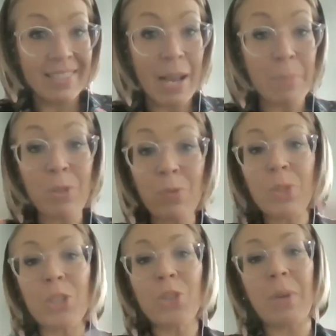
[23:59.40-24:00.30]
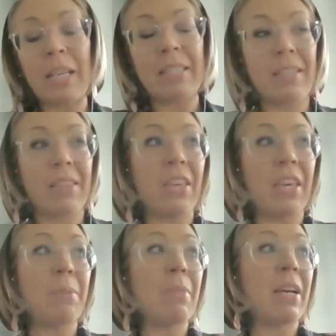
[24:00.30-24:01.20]
capsule wardrobe is the
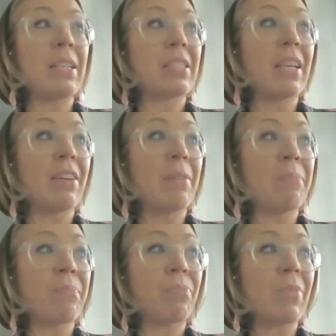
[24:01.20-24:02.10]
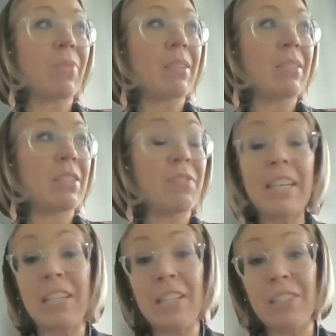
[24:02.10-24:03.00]
theme. It's
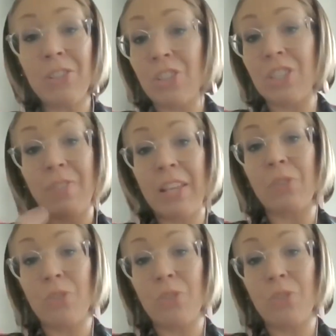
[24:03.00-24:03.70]
very not just very on